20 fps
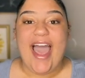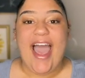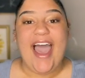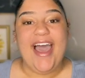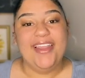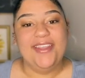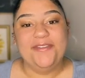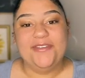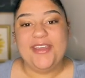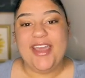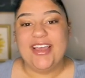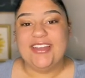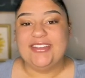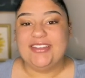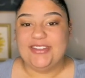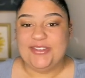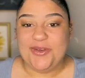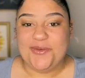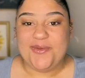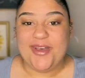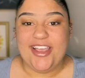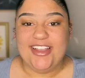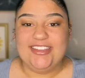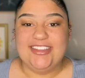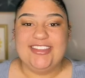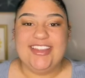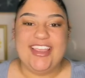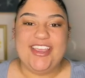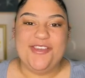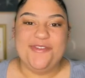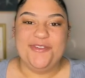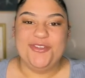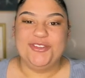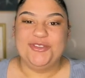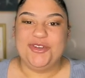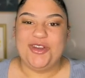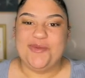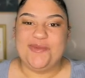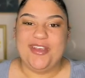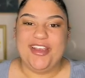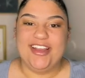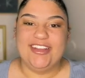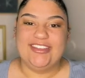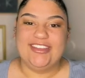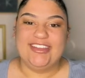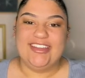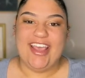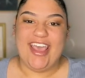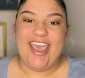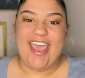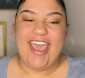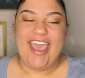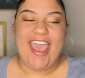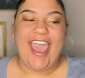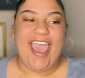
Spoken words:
I love you guys so much. Thank you for joining me here today,